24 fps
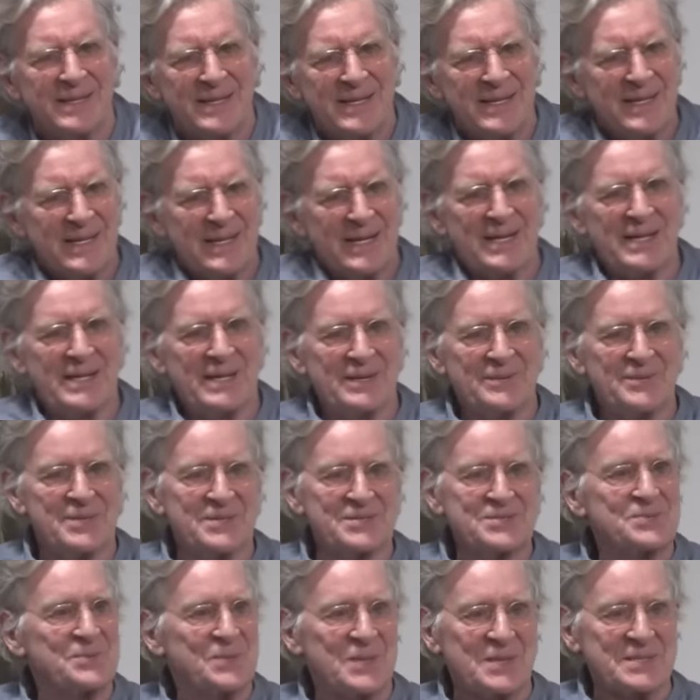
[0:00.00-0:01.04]
I once
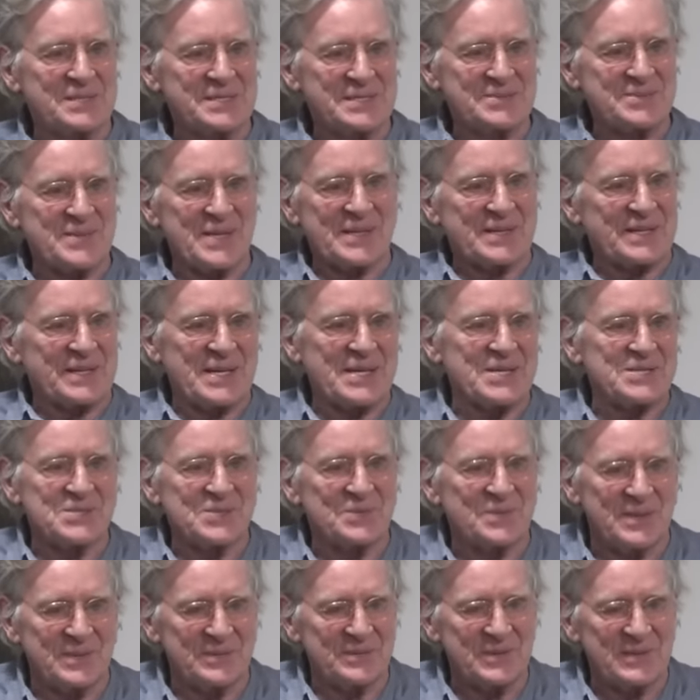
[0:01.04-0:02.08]
one Tibetan geisha went
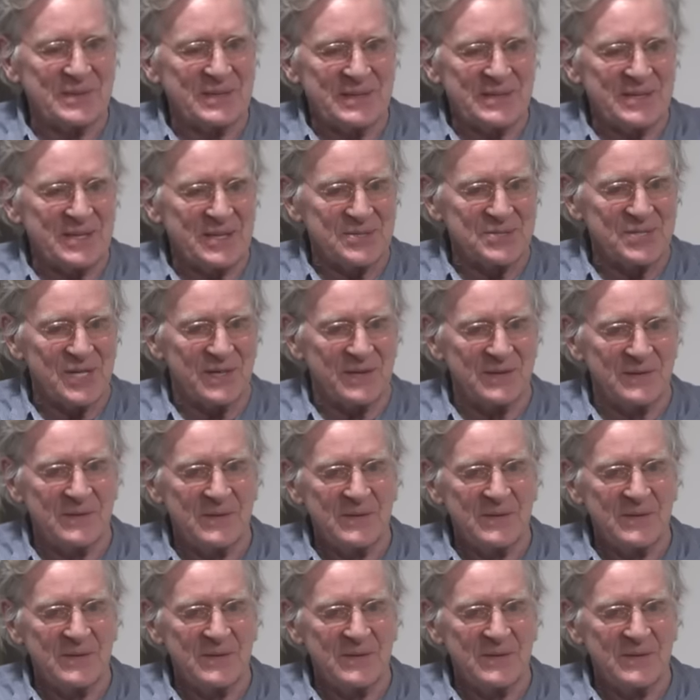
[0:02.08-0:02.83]
really nuts on it.